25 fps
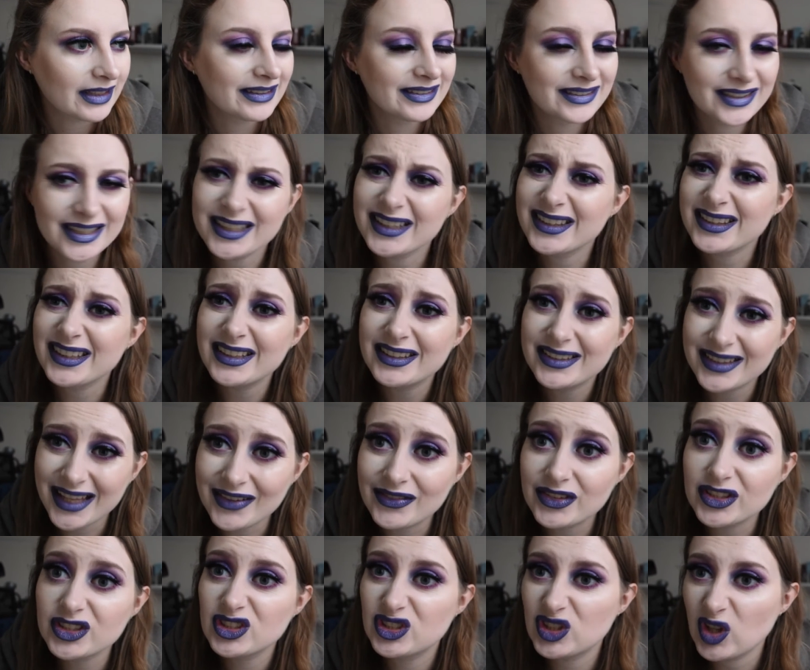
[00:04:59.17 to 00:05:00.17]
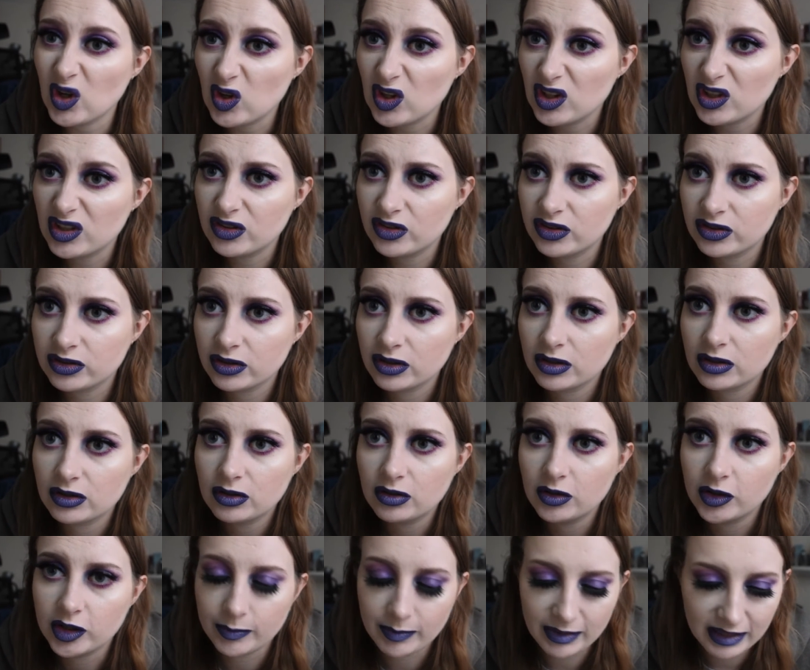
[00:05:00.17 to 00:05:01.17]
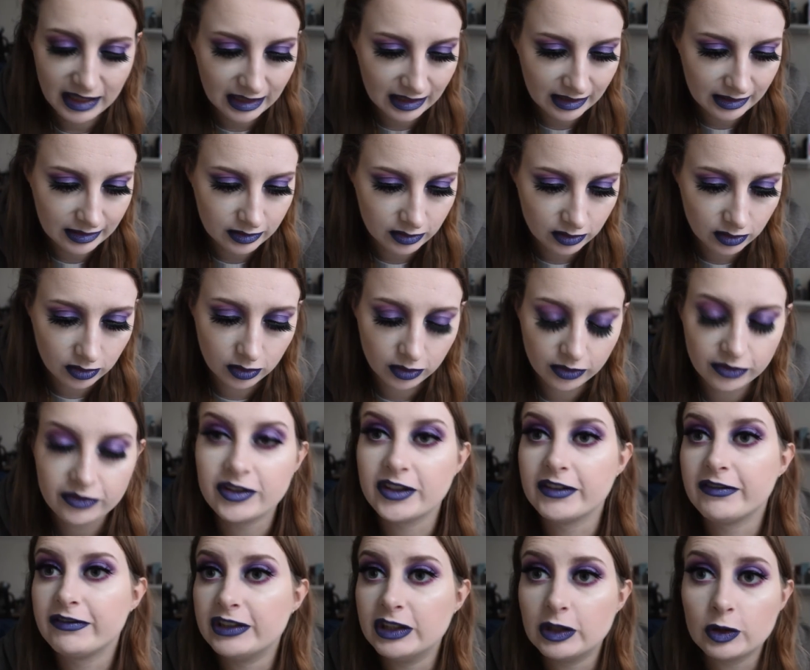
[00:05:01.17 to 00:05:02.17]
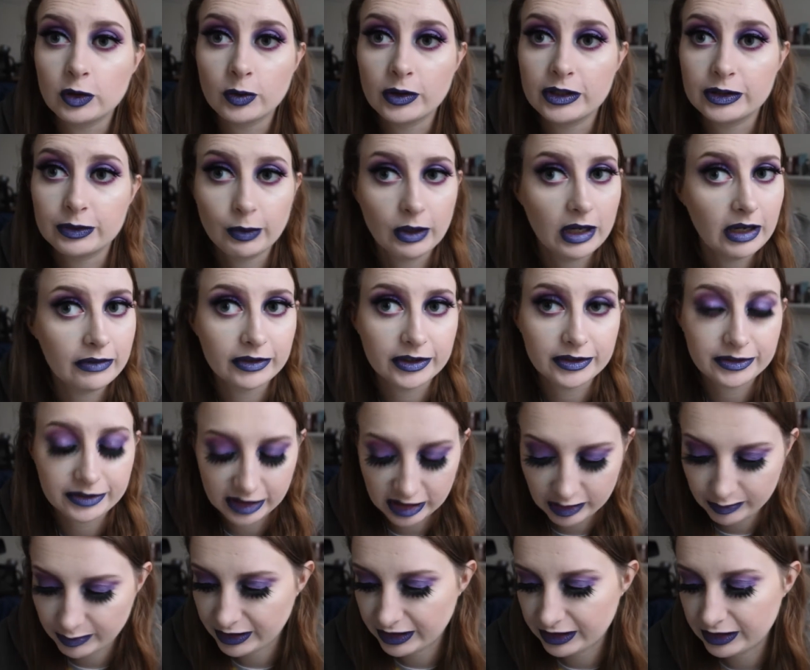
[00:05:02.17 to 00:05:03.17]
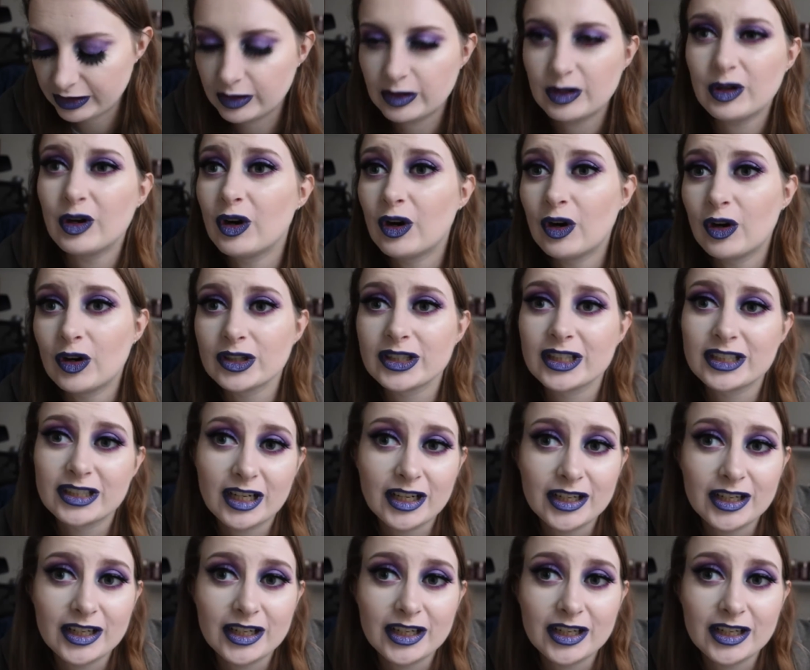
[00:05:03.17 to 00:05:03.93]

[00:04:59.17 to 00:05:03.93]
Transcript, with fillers: $67 on a palette or 50 or quid, whatever it's going to be on an